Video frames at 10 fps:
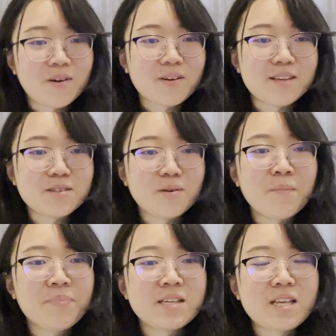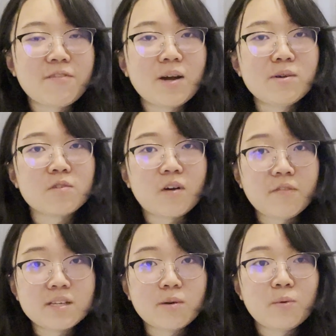Okay, so 7 hours of
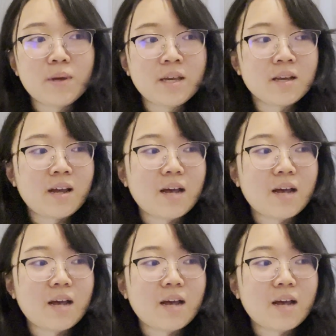office hour a week.